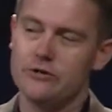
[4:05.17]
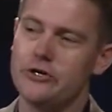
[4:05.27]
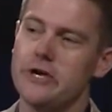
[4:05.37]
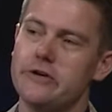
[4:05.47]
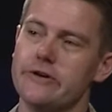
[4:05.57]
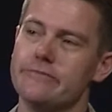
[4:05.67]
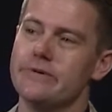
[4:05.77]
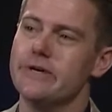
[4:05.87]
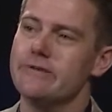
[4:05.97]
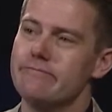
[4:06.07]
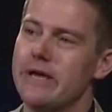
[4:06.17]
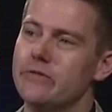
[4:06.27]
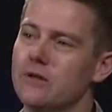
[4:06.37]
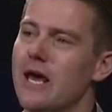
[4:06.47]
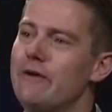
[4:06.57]
Jacob made
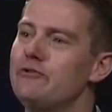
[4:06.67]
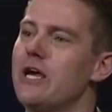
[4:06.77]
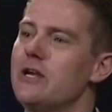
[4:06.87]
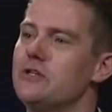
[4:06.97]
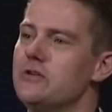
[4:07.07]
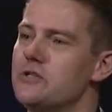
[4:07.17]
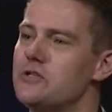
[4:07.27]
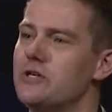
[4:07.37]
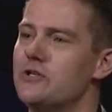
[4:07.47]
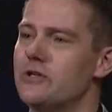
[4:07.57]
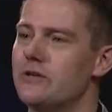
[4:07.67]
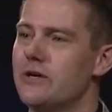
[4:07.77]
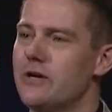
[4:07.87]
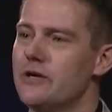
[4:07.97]
the life changing decision